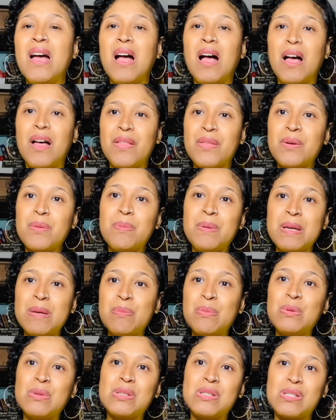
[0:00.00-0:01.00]
Other
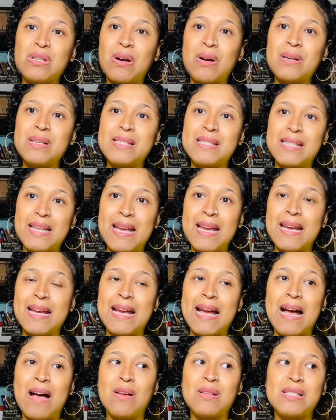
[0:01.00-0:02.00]
people start saying
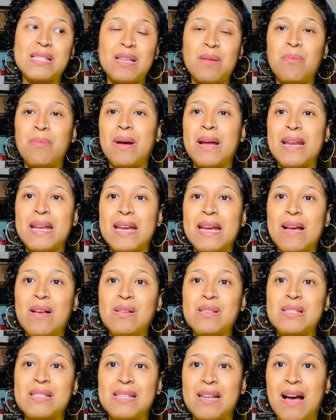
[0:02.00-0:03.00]
how somebody
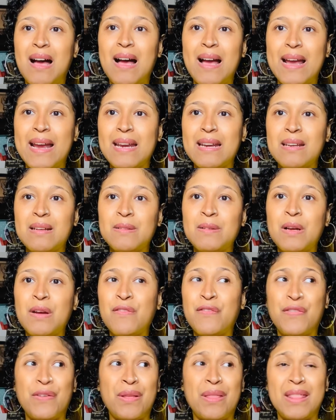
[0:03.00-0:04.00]
else died
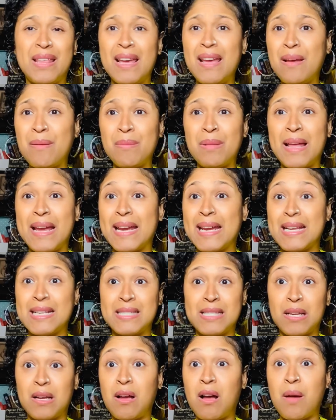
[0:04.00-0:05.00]
for them, like
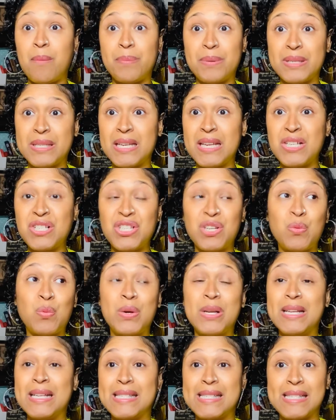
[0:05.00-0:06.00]
it's a competition
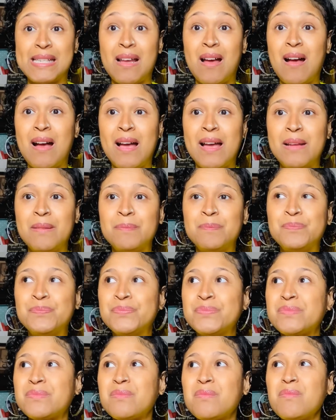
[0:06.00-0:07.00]
when it's not.
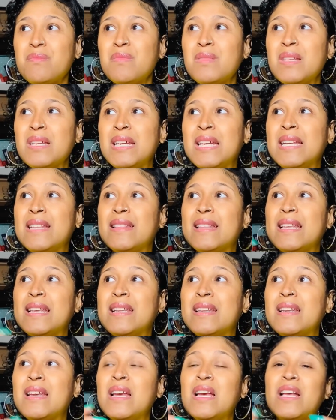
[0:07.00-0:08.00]
And
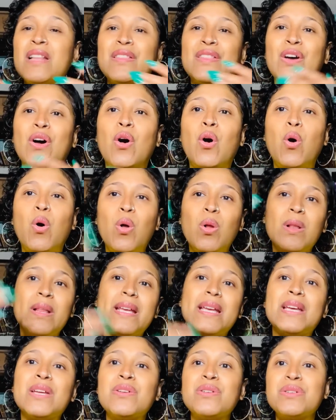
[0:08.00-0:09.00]
then the whole
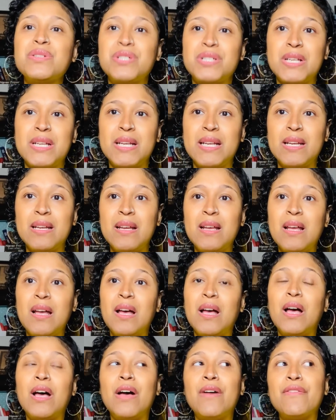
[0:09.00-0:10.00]
energy
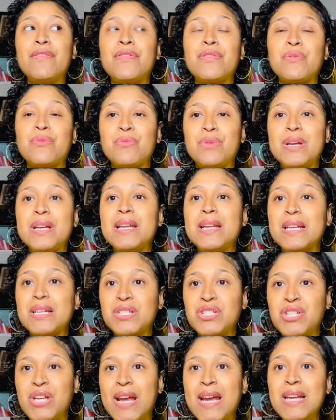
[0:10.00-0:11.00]
of the reading
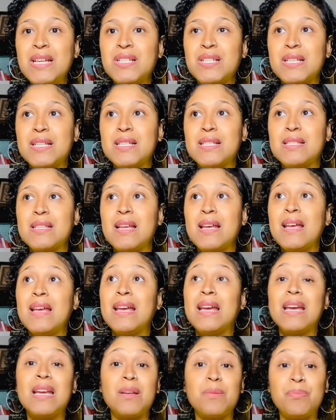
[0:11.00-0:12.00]
changes.
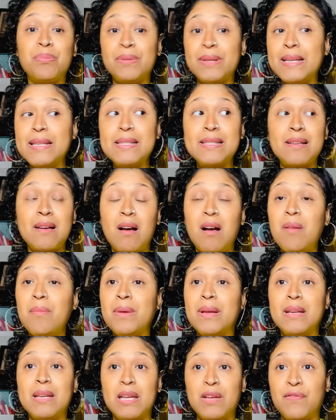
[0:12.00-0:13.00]
And please
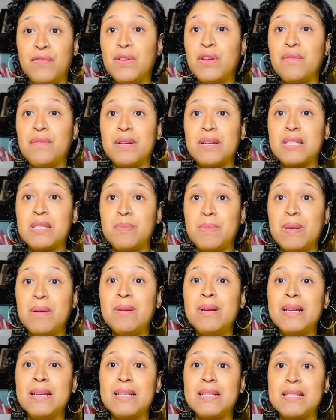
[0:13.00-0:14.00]
comment if you've
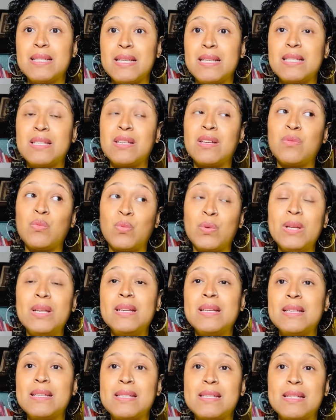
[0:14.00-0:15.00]
experienced this and
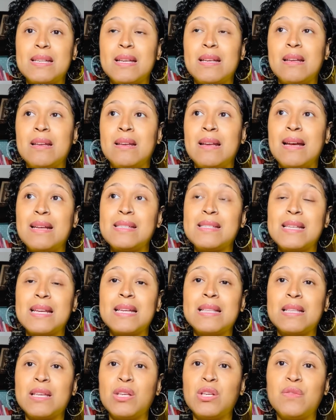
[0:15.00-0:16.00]
witnessed it. I'm not
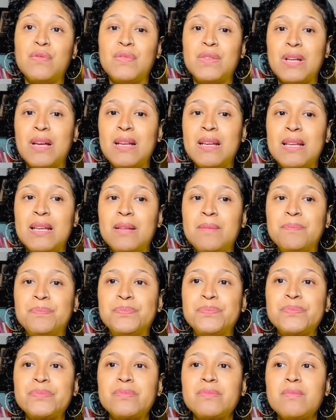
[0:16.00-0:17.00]
saying that you've done it.
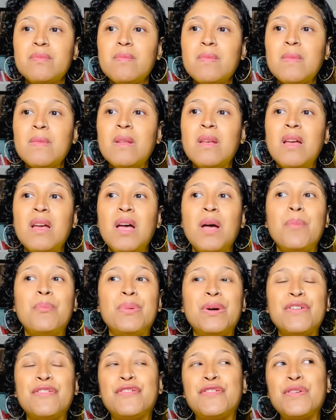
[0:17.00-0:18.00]

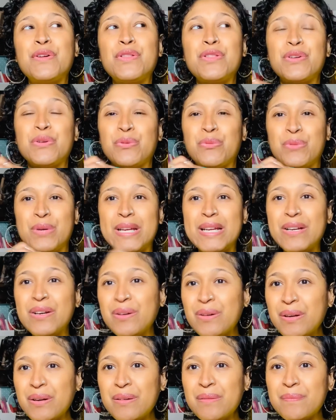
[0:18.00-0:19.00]
But for the
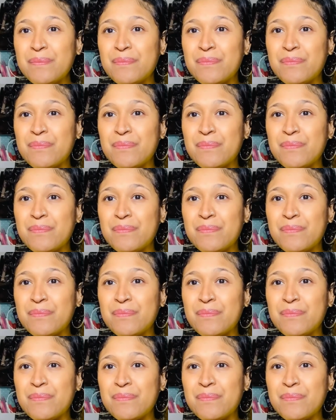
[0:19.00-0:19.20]
reader,